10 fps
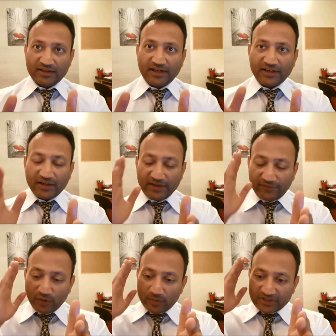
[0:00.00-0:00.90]
that
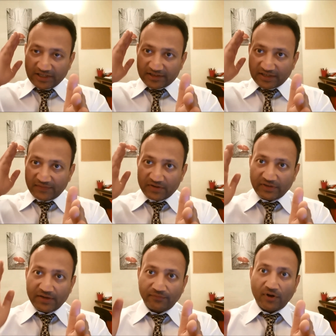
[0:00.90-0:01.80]
if you are basically driving
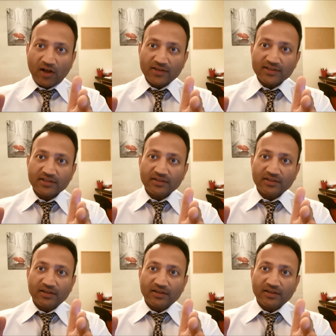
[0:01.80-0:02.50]
very fast